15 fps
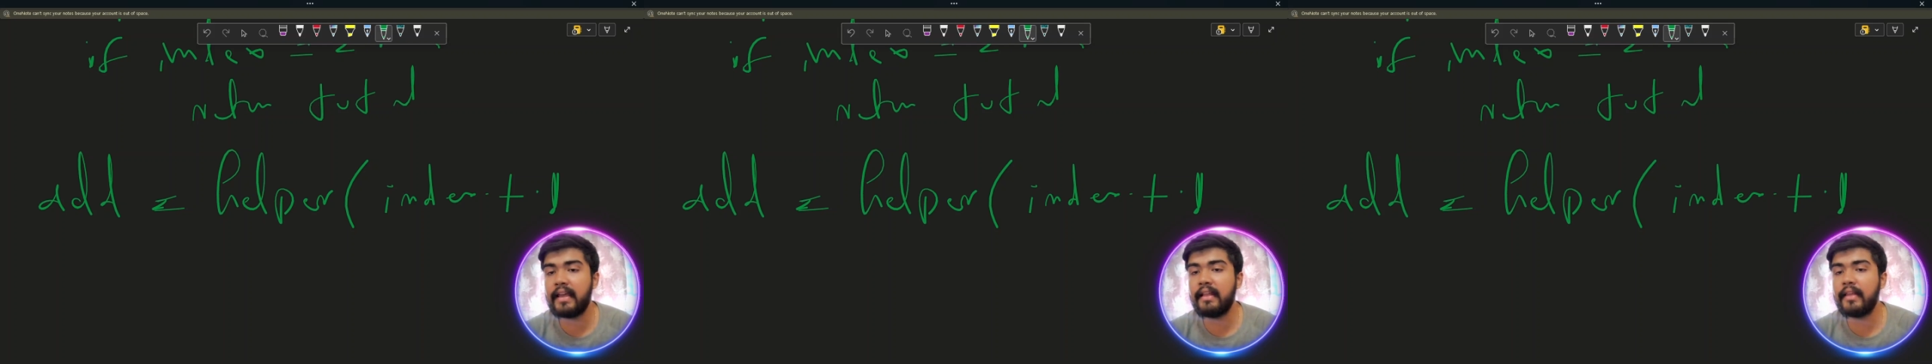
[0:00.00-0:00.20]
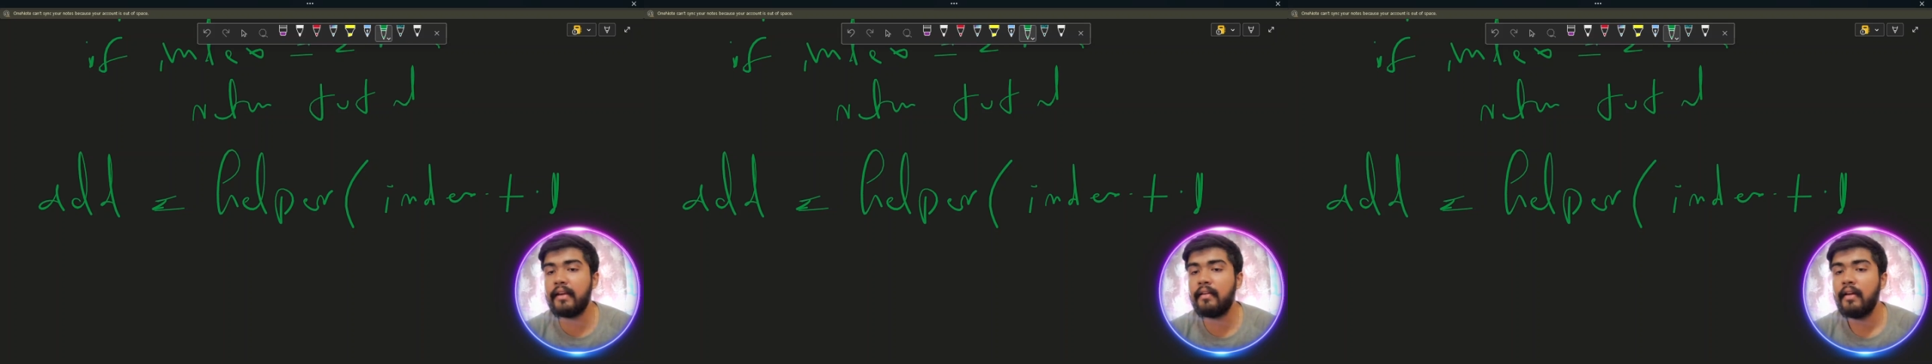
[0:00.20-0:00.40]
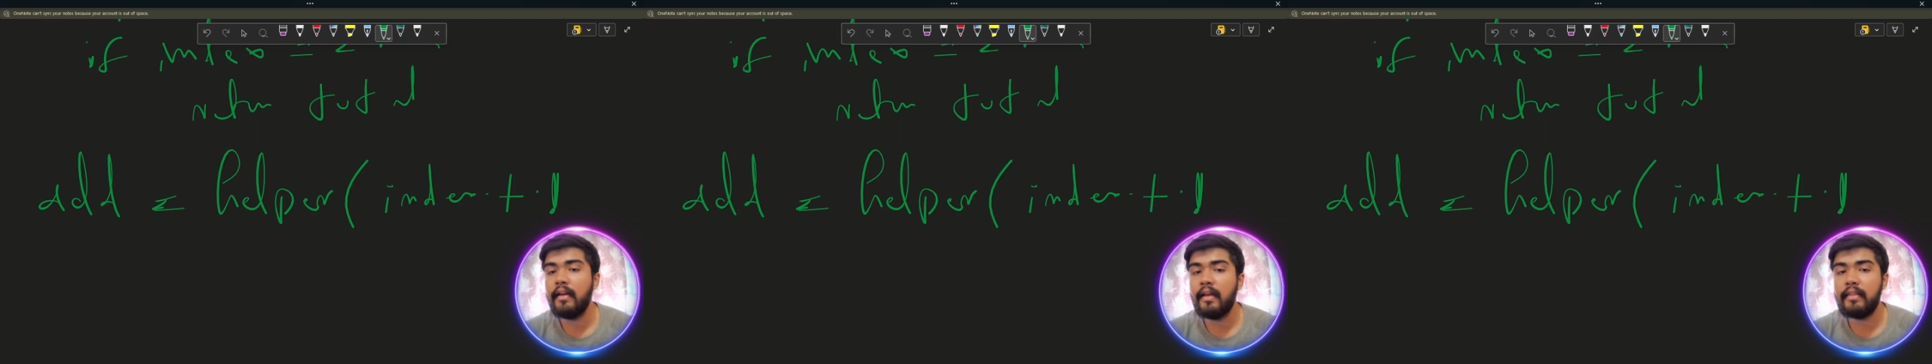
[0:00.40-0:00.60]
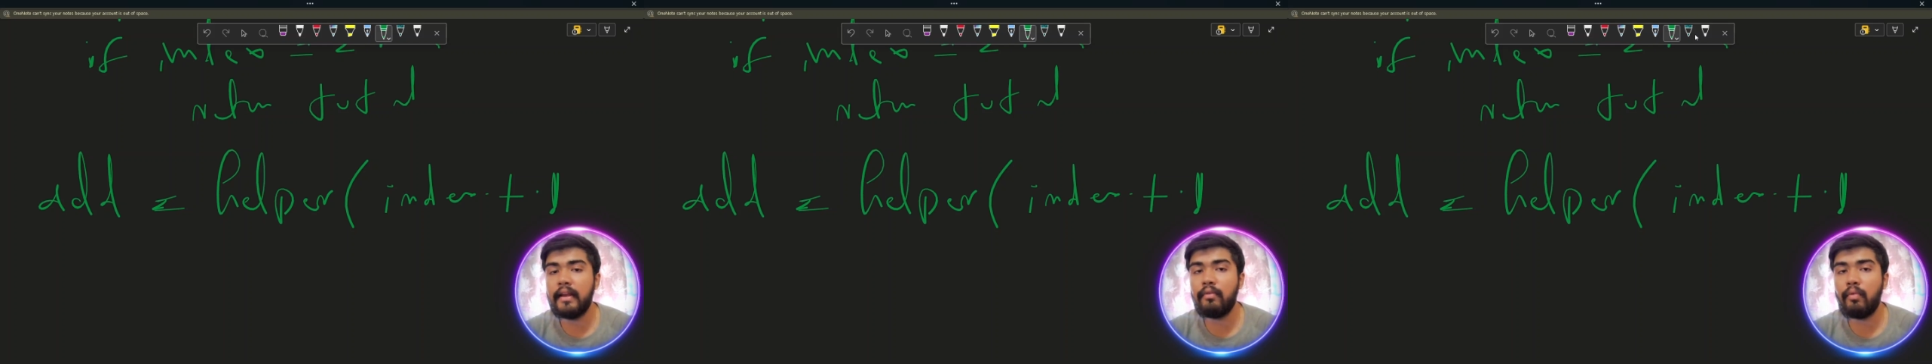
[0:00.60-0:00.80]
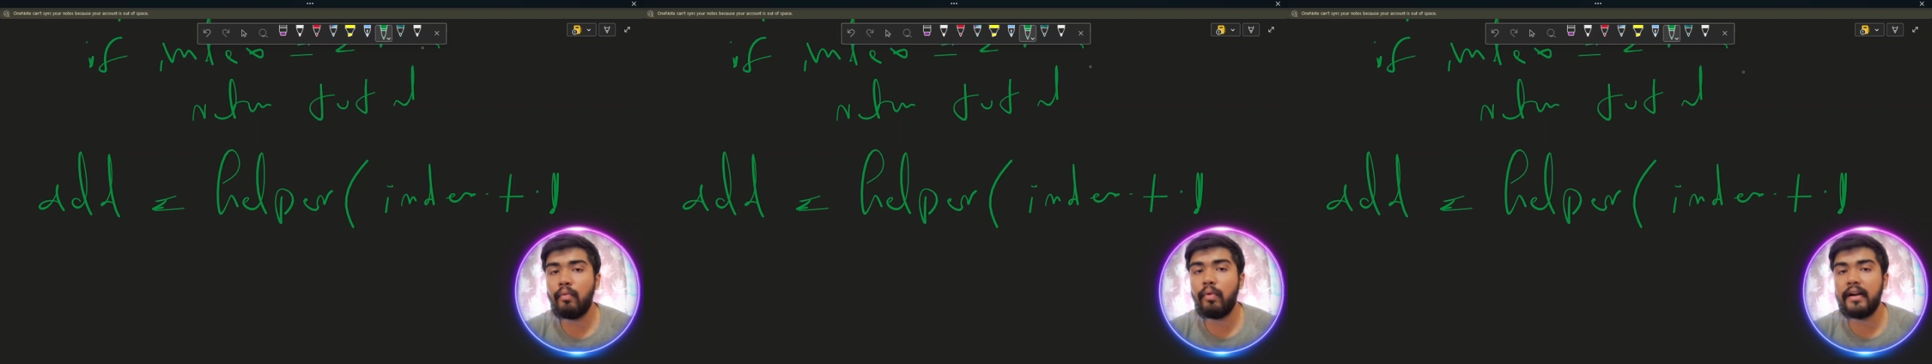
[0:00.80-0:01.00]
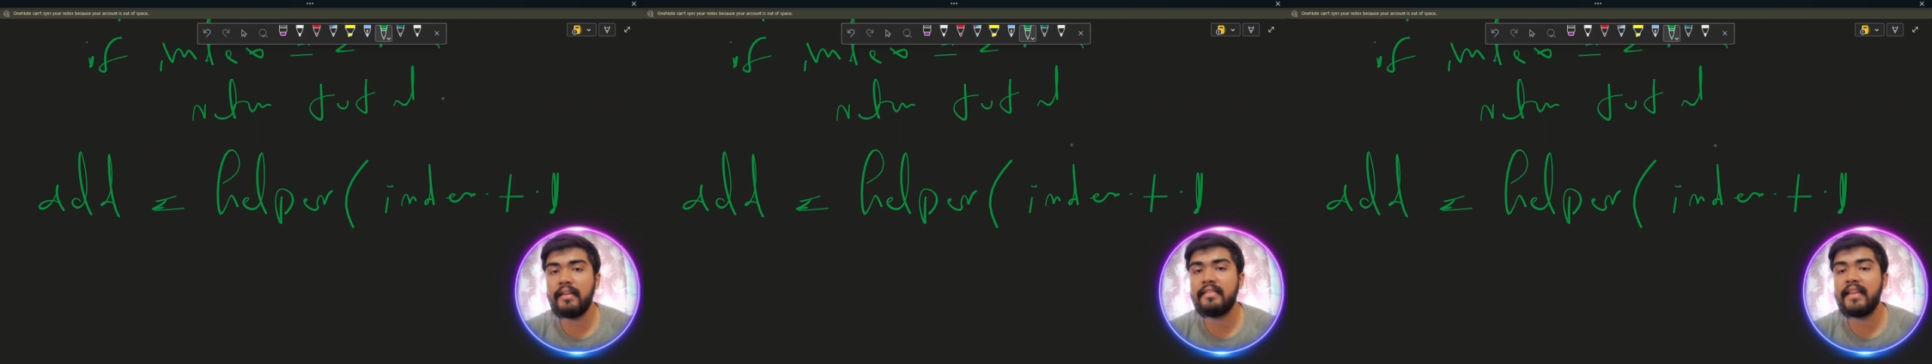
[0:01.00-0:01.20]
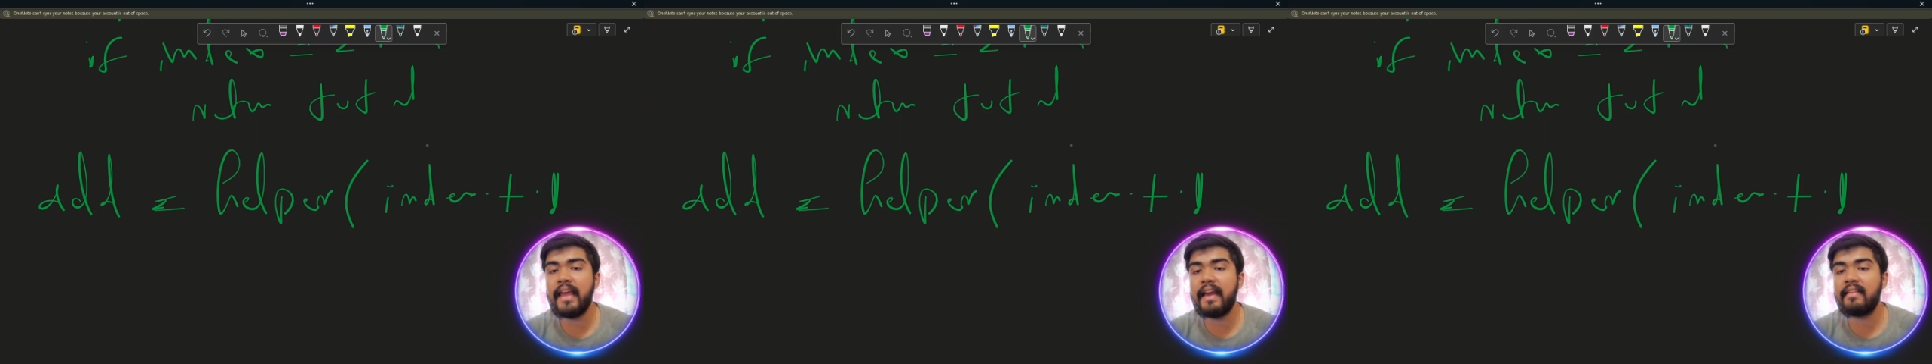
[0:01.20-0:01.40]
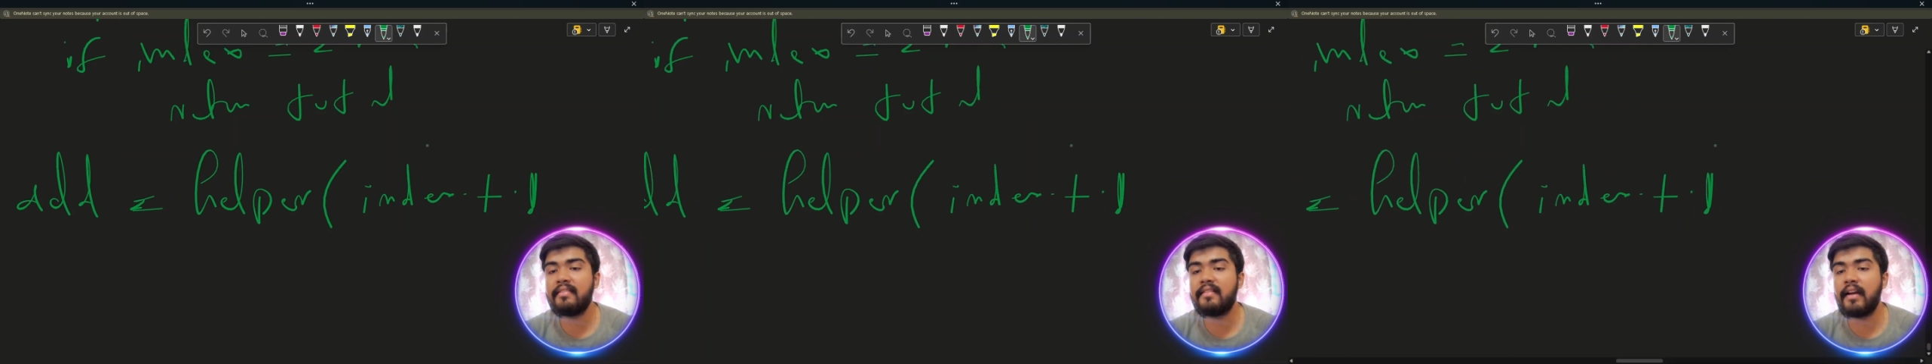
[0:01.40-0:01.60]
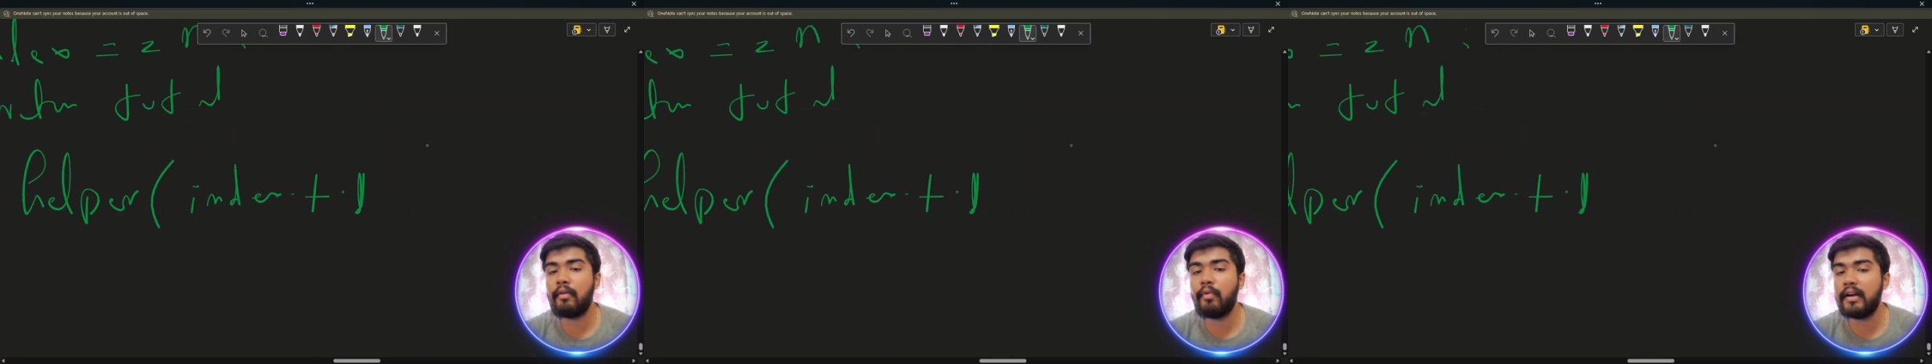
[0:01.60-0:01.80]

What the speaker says: then what is the extra?